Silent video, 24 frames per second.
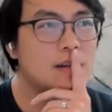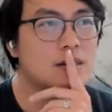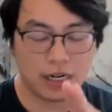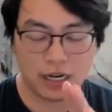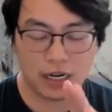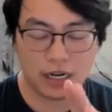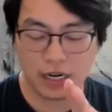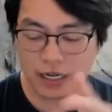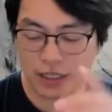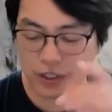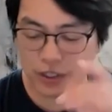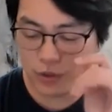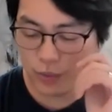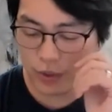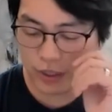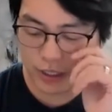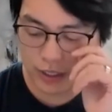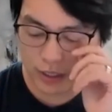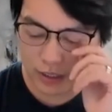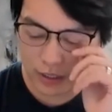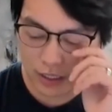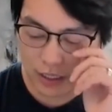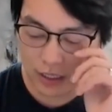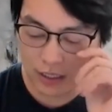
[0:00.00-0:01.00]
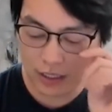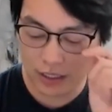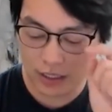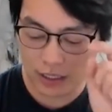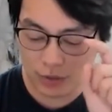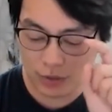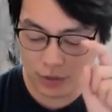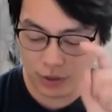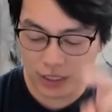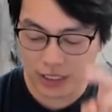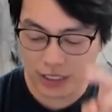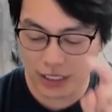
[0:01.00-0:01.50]
I actually want
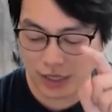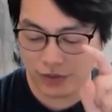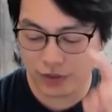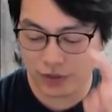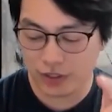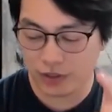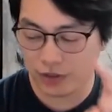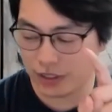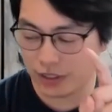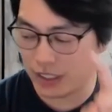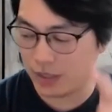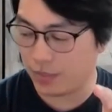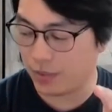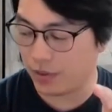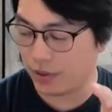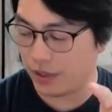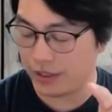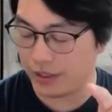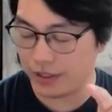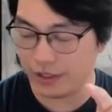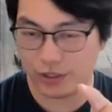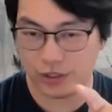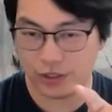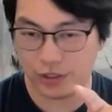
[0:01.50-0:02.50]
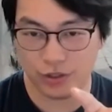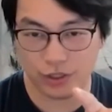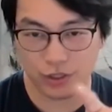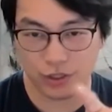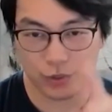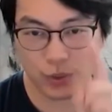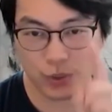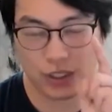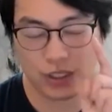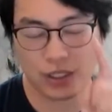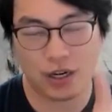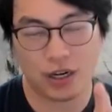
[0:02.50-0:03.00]
to dive a little deeper on this too, because
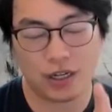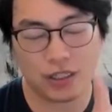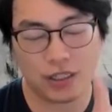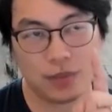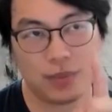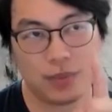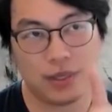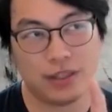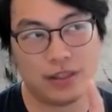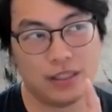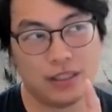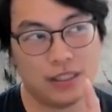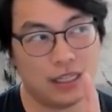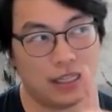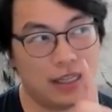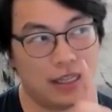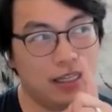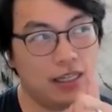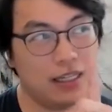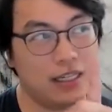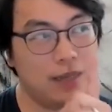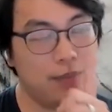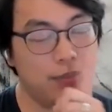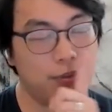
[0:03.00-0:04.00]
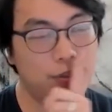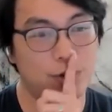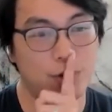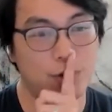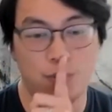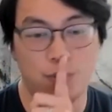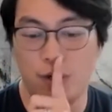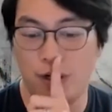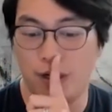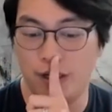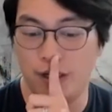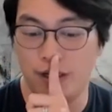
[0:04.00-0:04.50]
we talked about this, I think, in episode
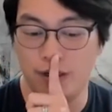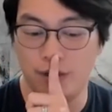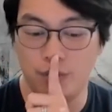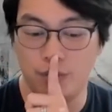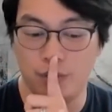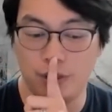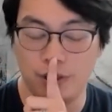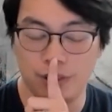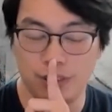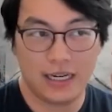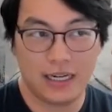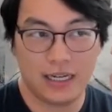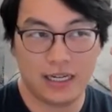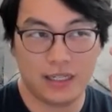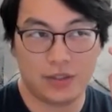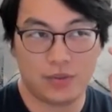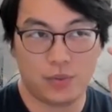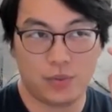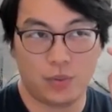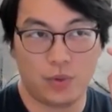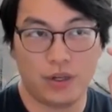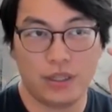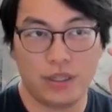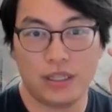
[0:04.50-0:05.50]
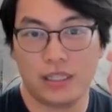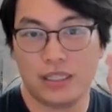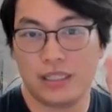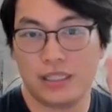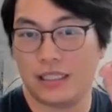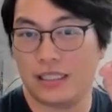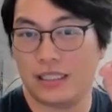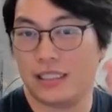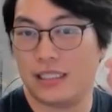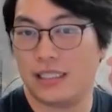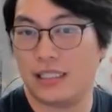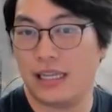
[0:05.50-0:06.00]
1, whereas it's one thing
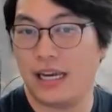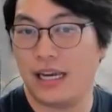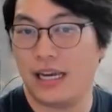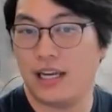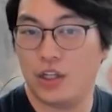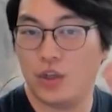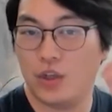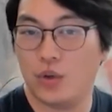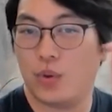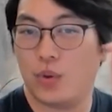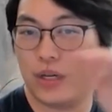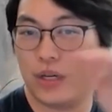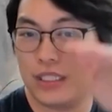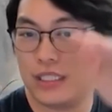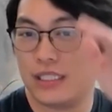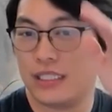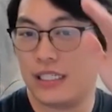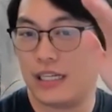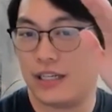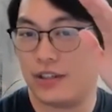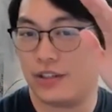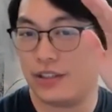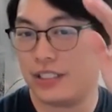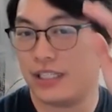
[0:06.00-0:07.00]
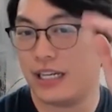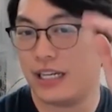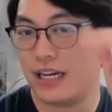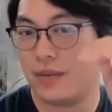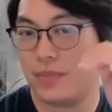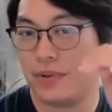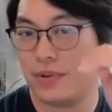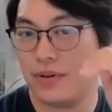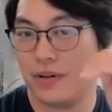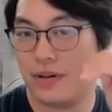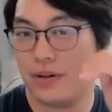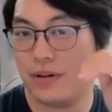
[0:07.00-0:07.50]
to say you want to stair
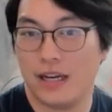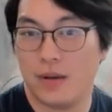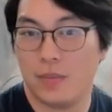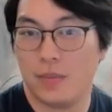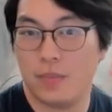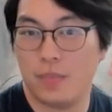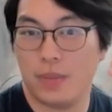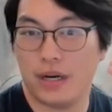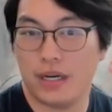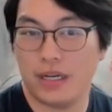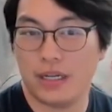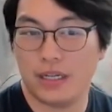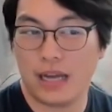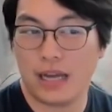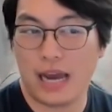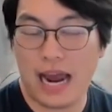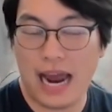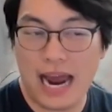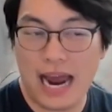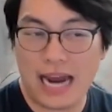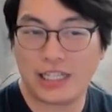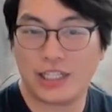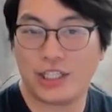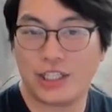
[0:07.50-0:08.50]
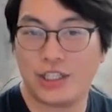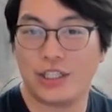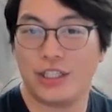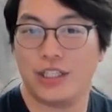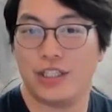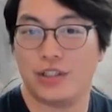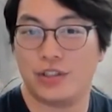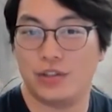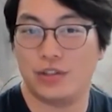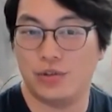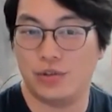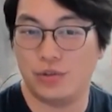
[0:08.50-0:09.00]
step, but
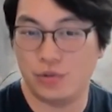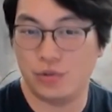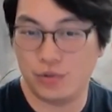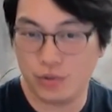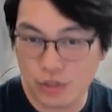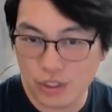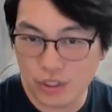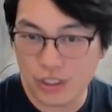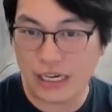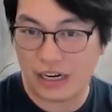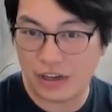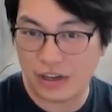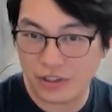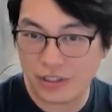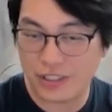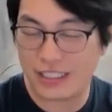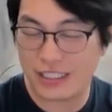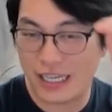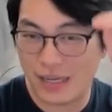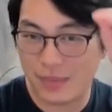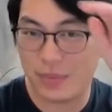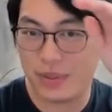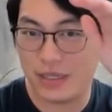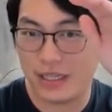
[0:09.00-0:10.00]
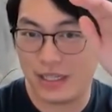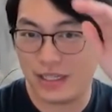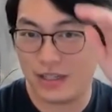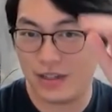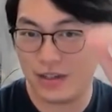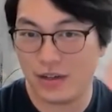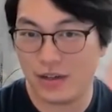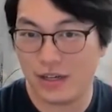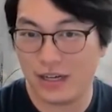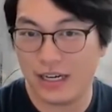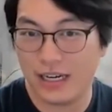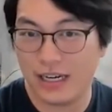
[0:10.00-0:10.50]
actually stair stepping
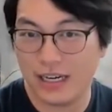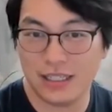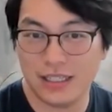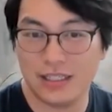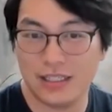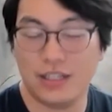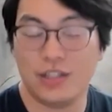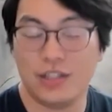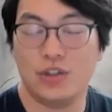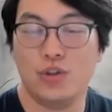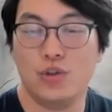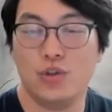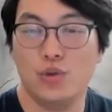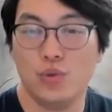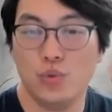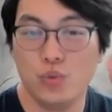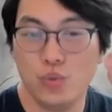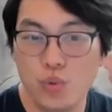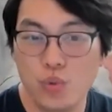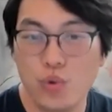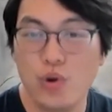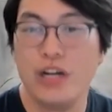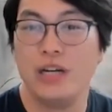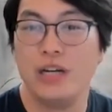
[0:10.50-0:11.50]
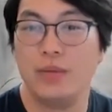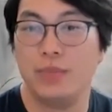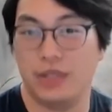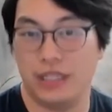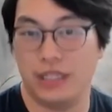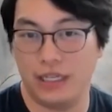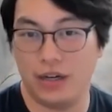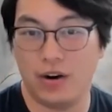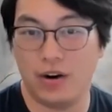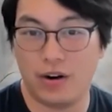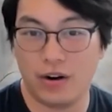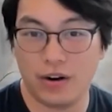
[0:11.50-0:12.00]
is extremely
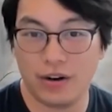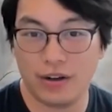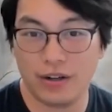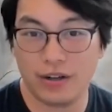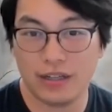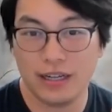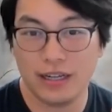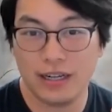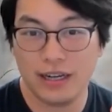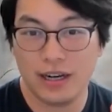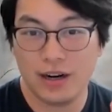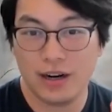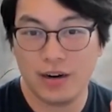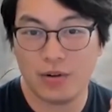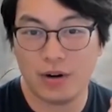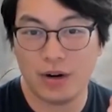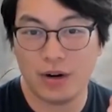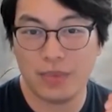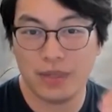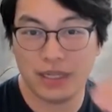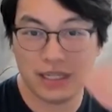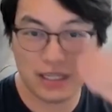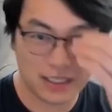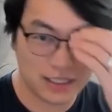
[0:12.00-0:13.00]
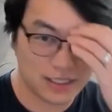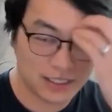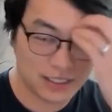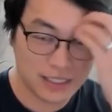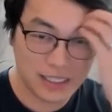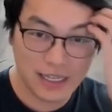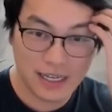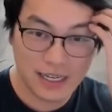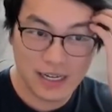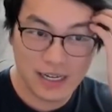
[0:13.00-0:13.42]
hard, right? Because